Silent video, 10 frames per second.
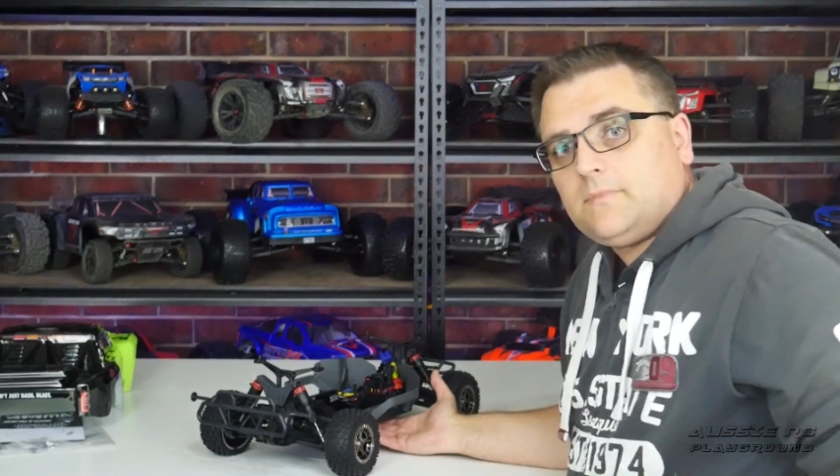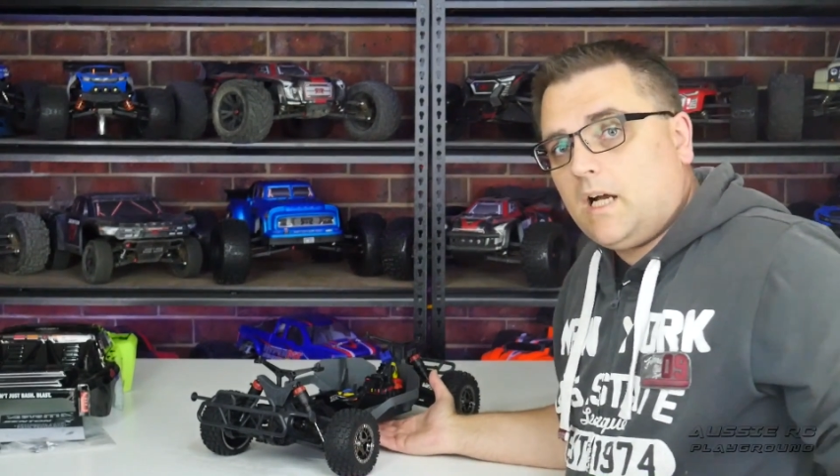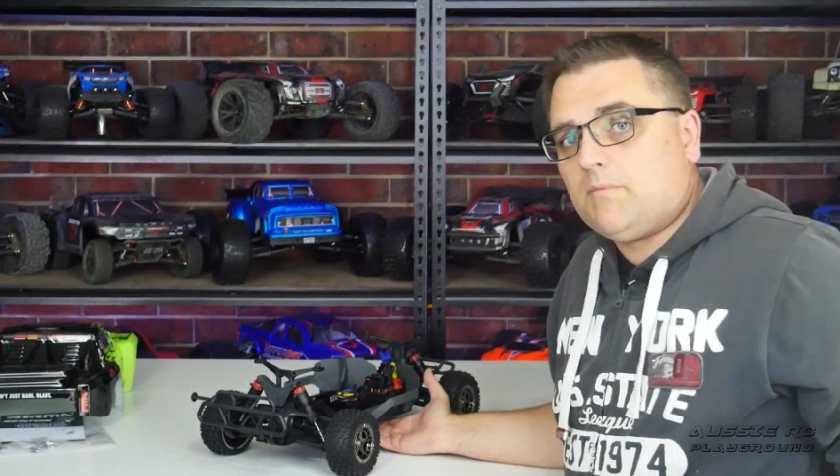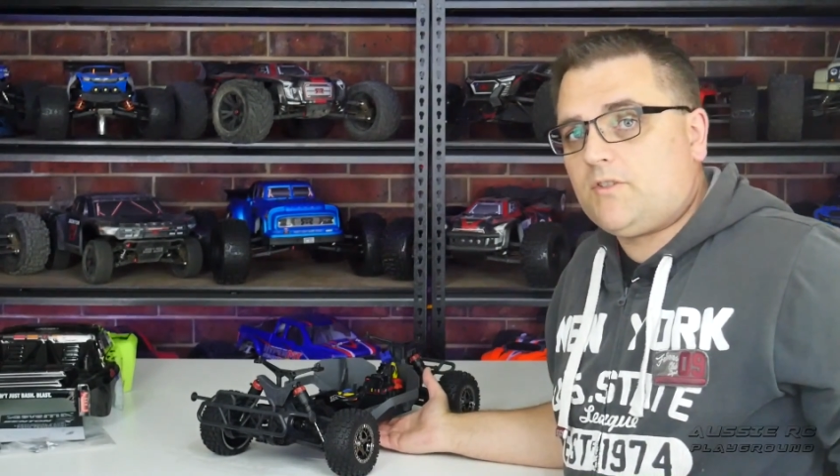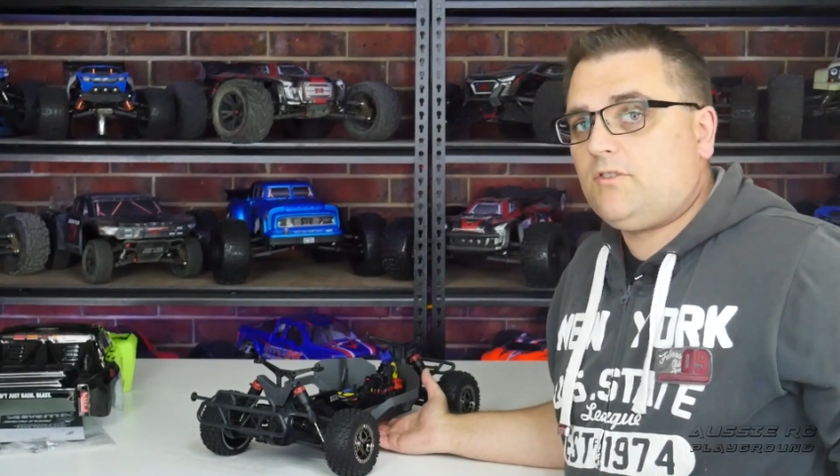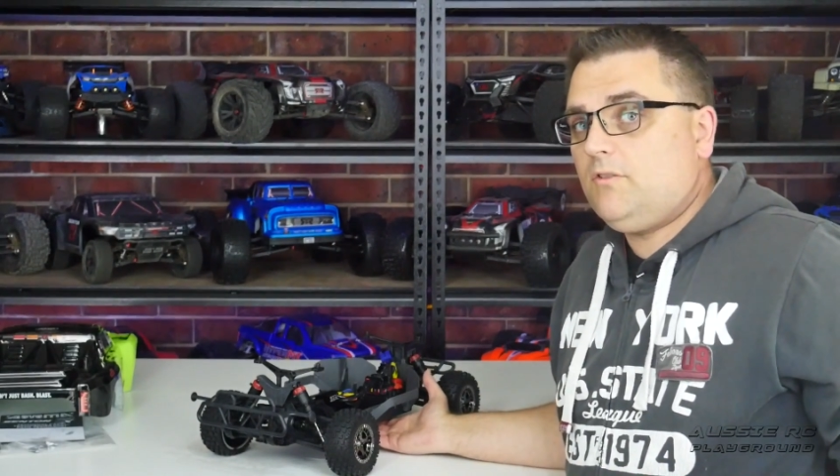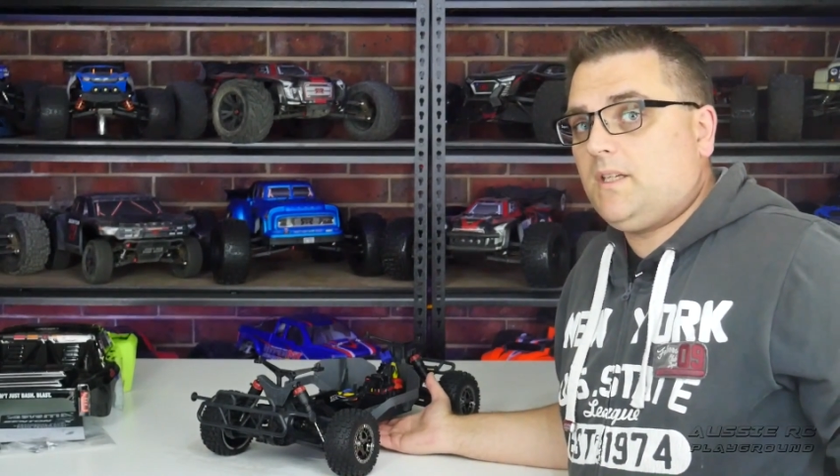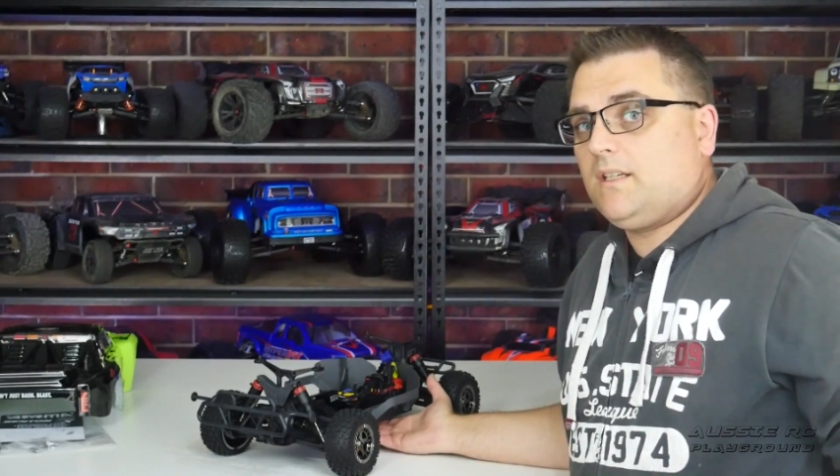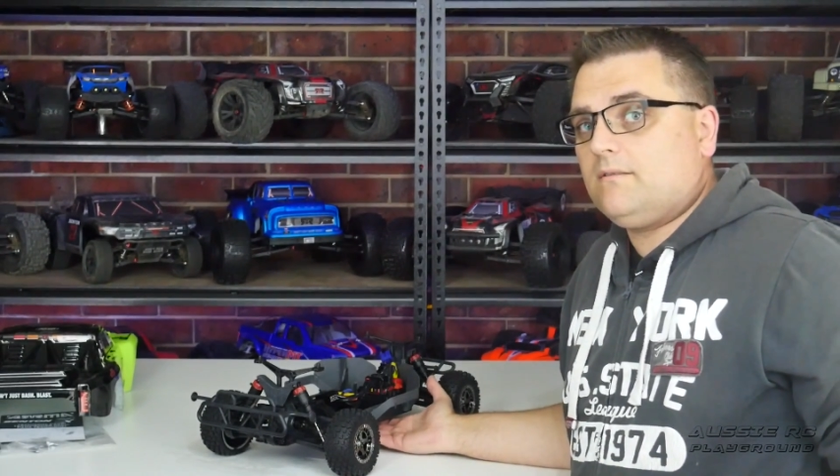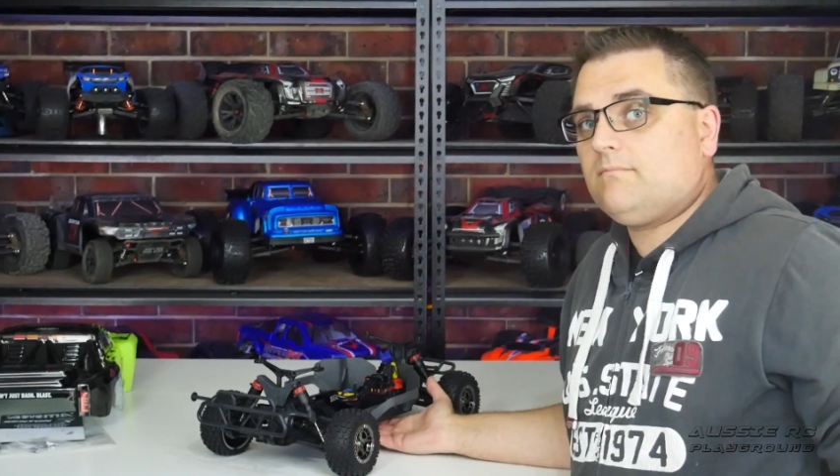I'm
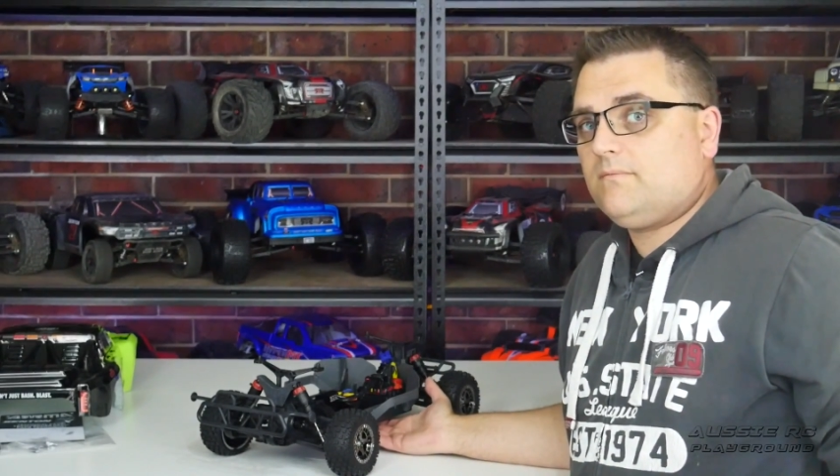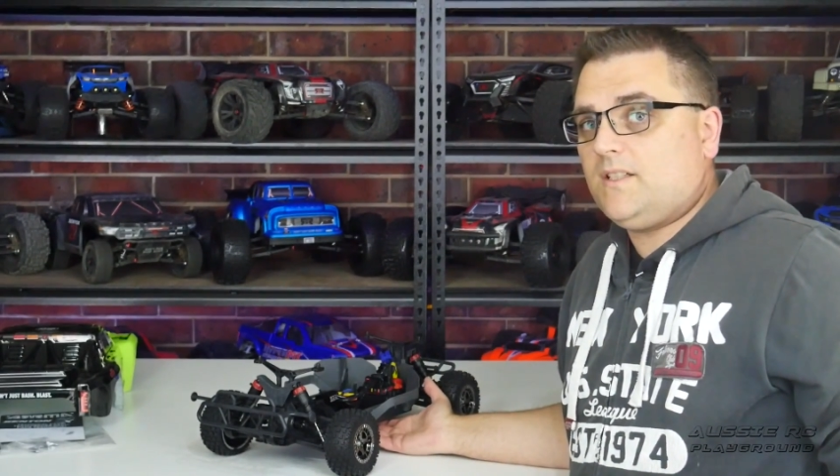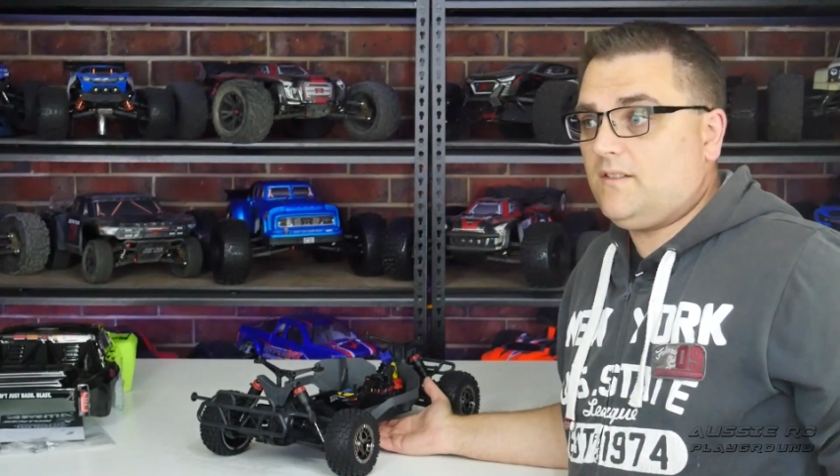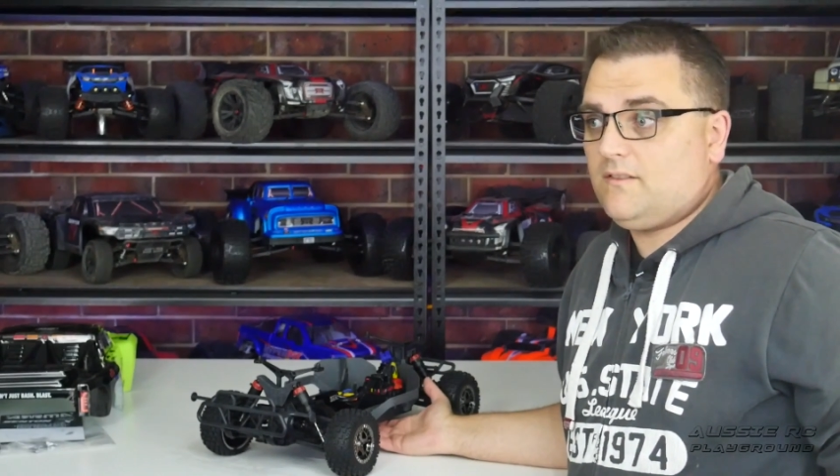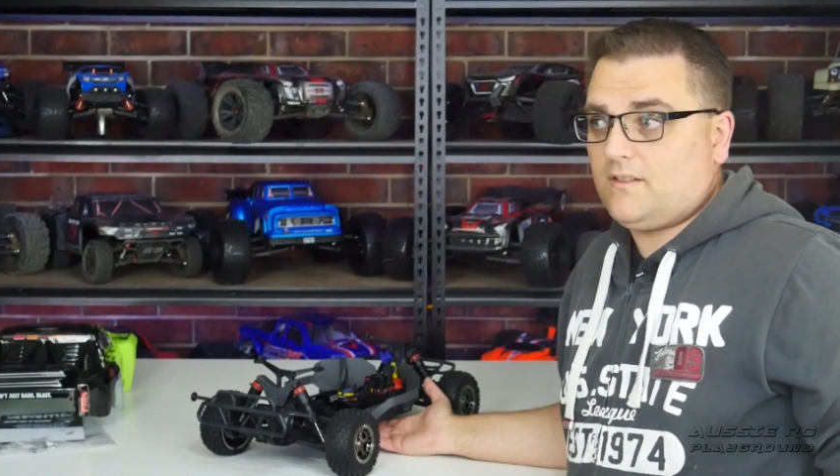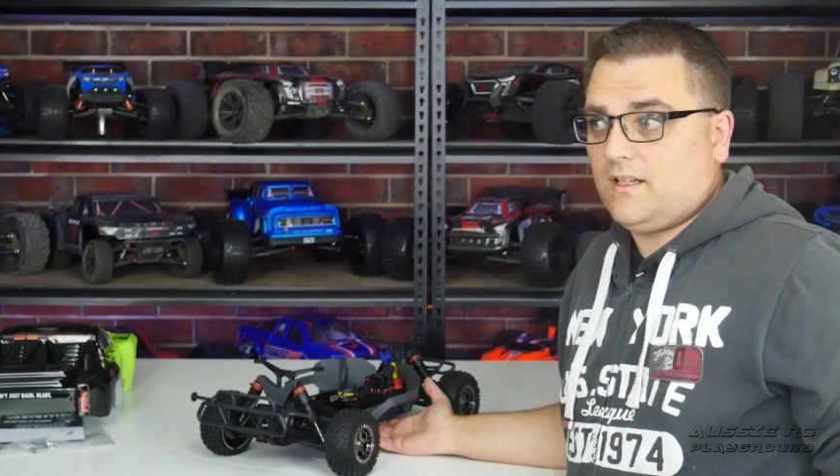assuming this thing's